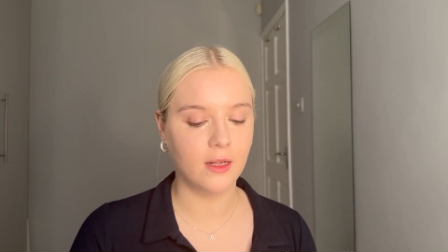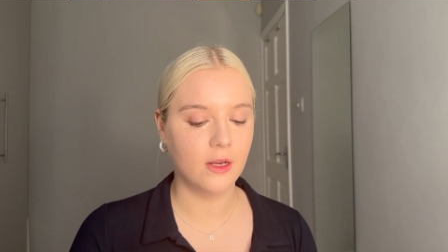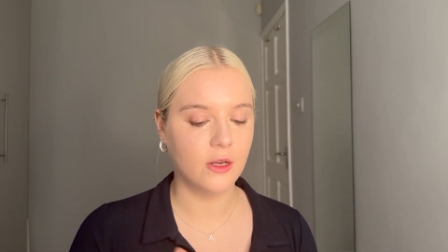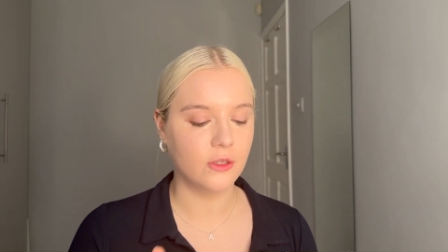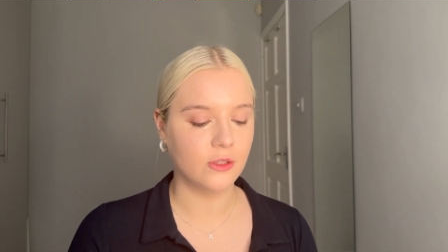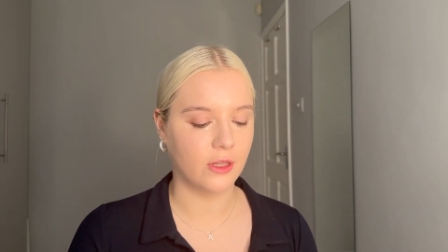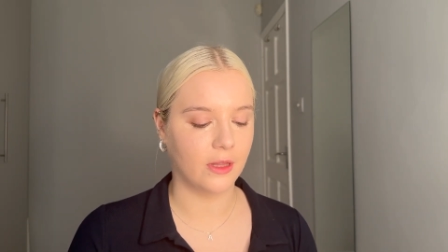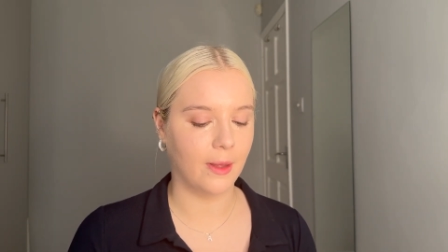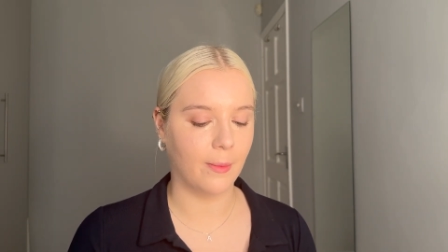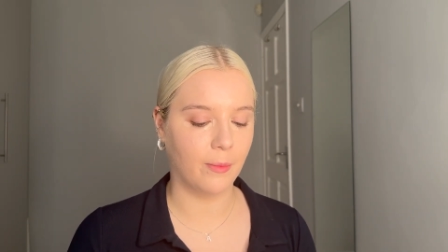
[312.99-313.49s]

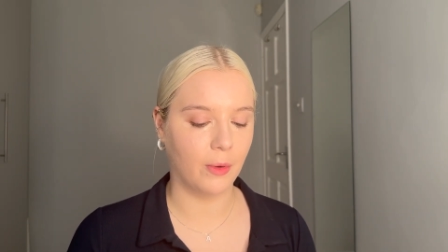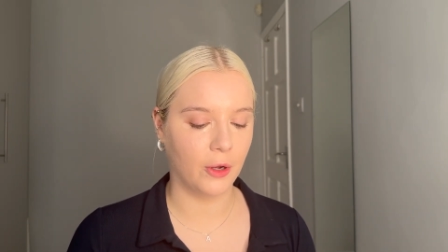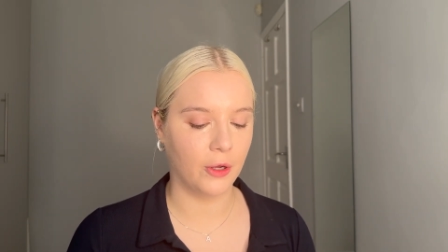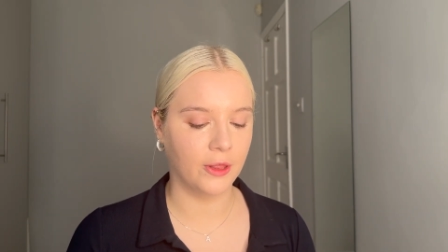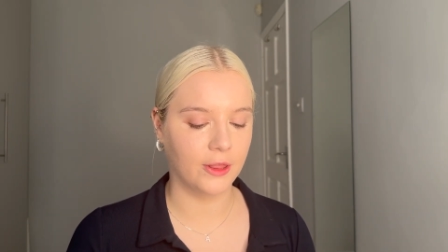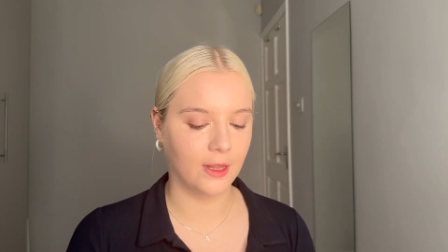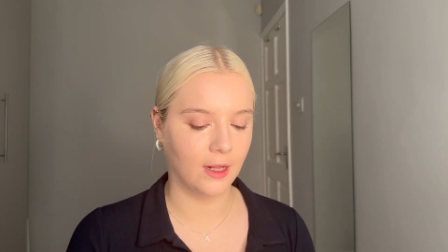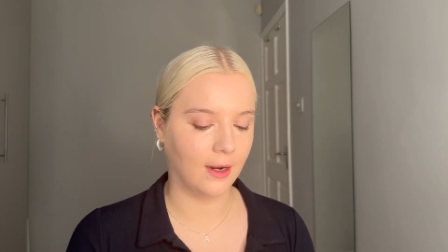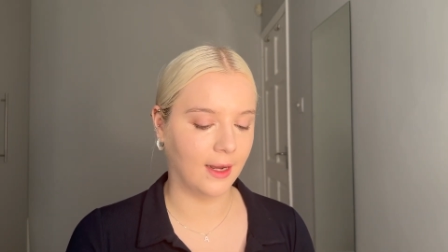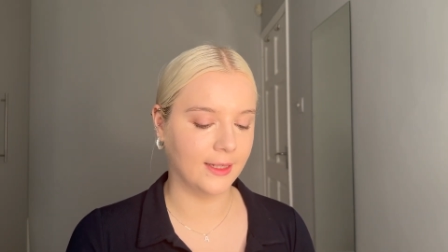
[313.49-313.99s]
so they're both
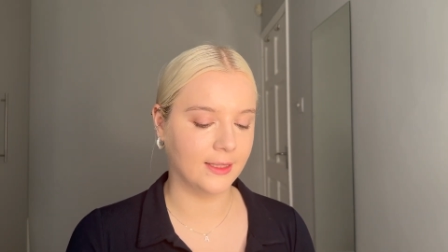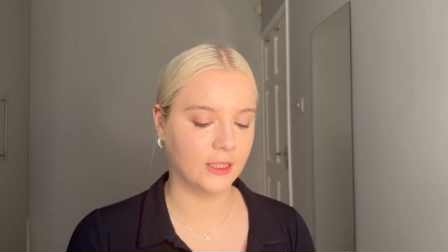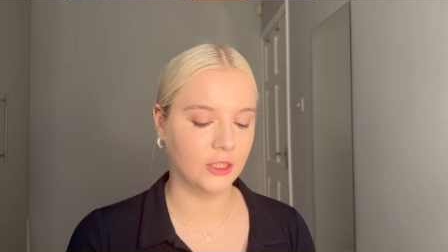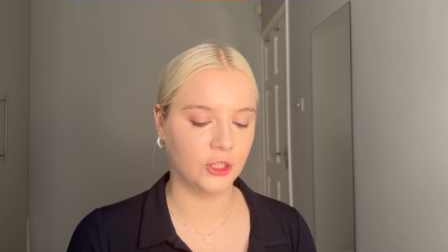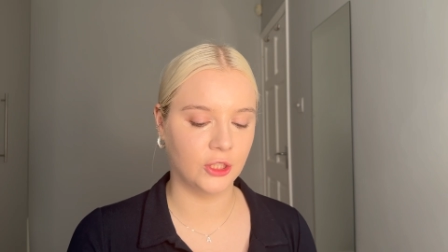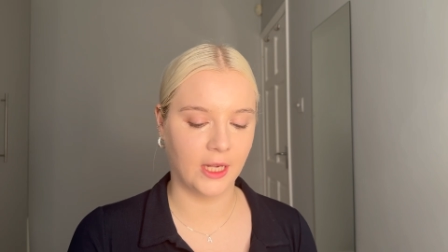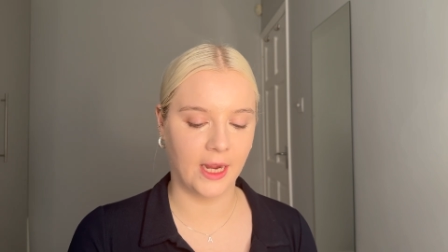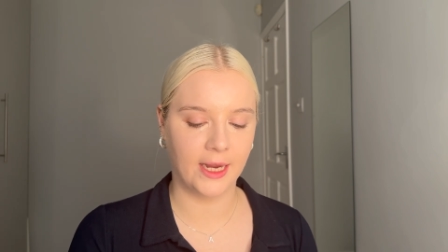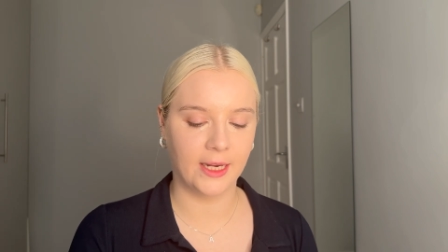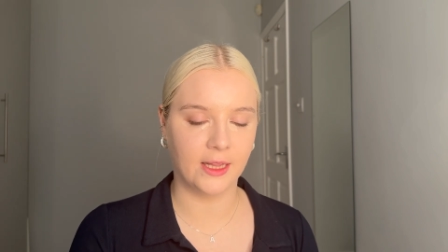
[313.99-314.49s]
the lighter
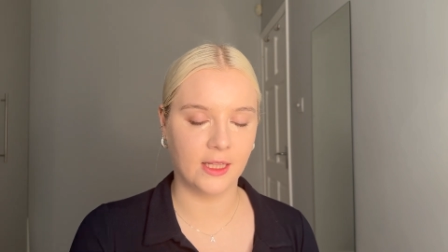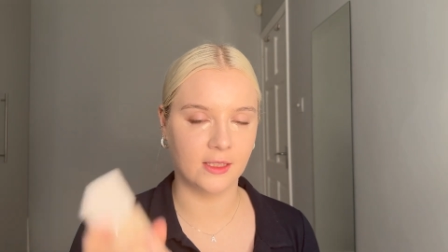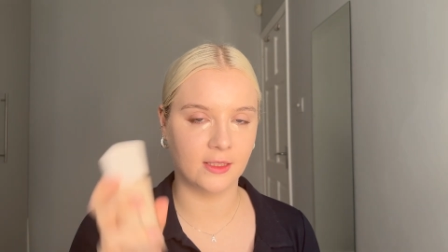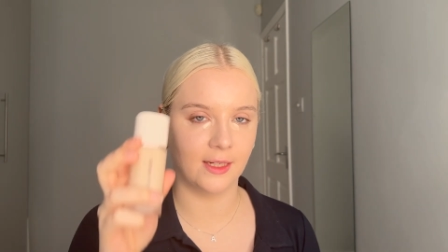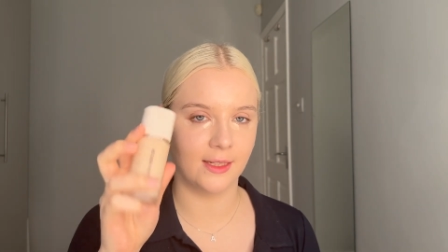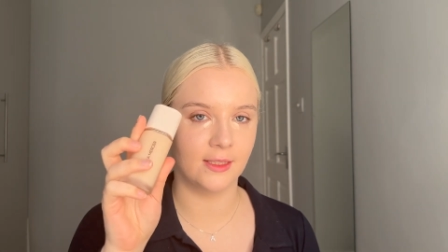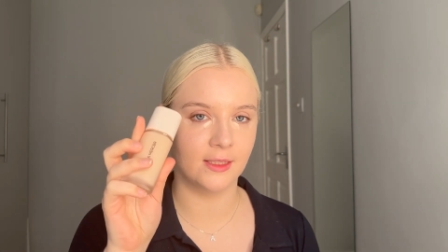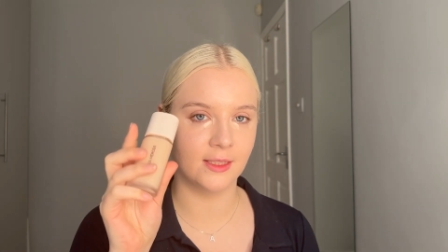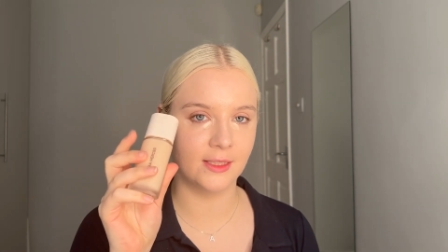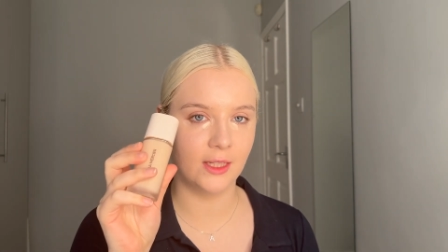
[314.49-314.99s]
shade the
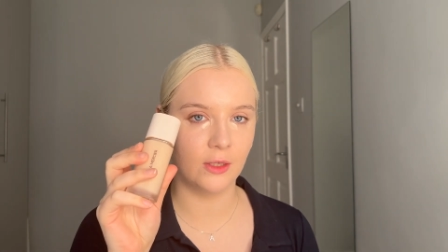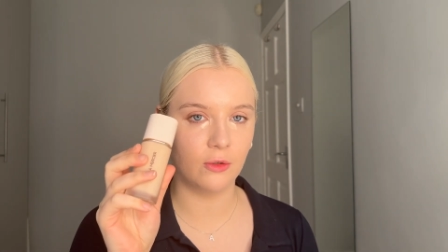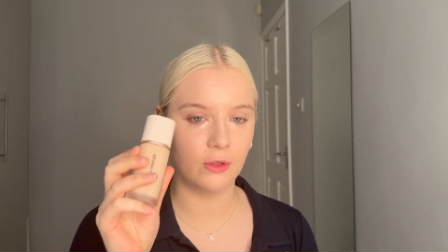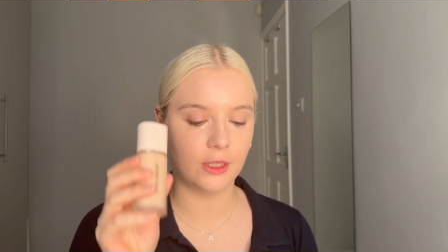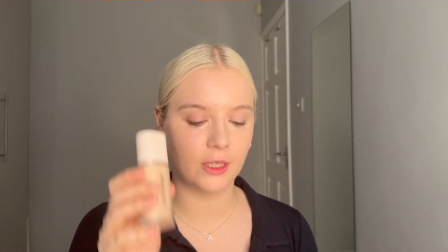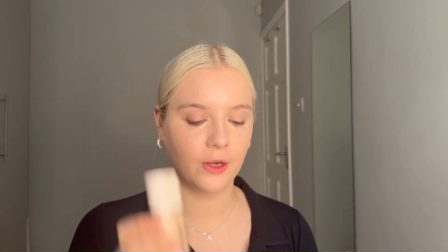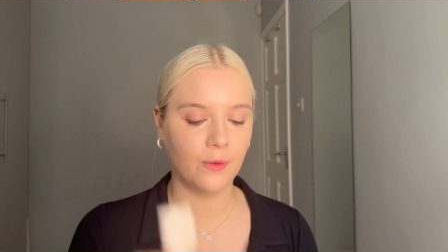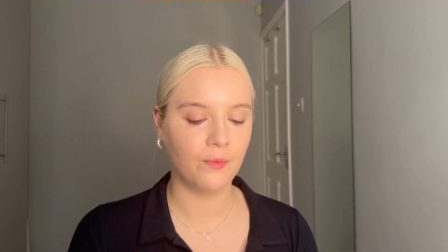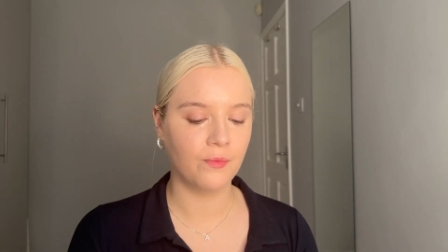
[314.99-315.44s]
shade silk